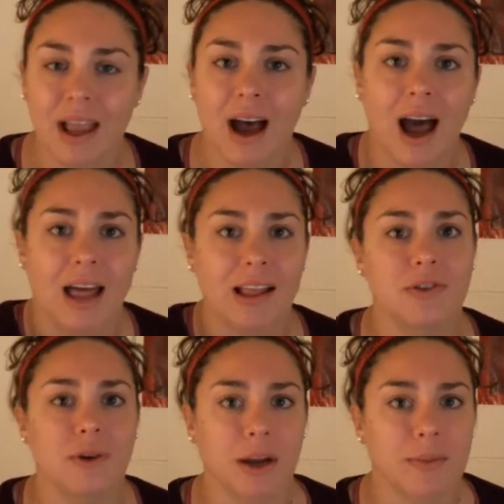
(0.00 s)
I like to
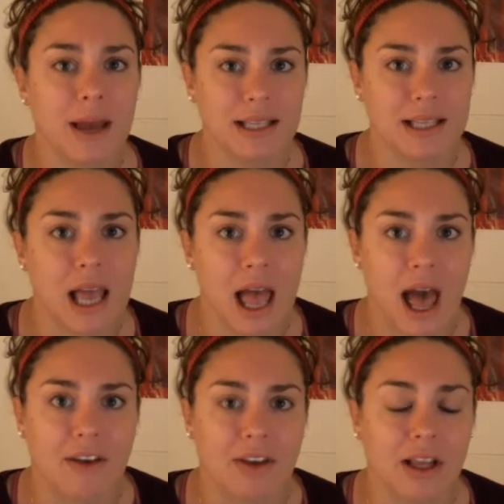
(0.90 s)
recommend
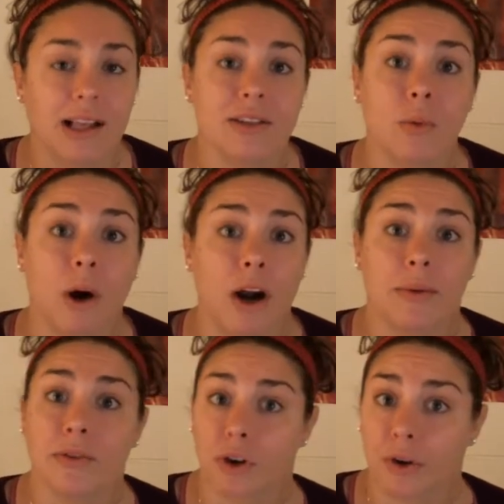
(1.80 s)
having a glass of water
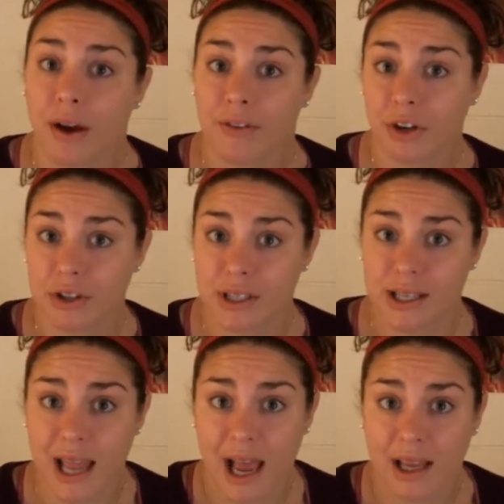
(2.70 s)
before you have your
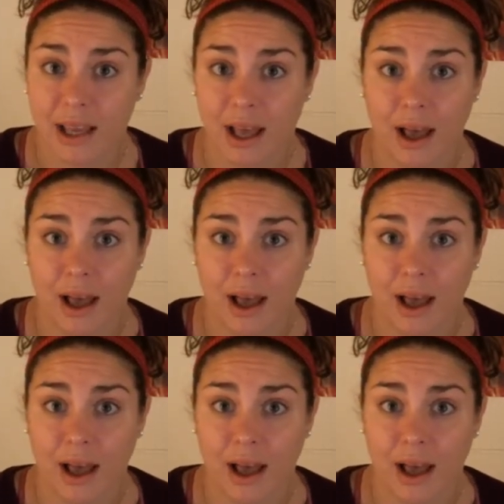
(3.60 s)
snack.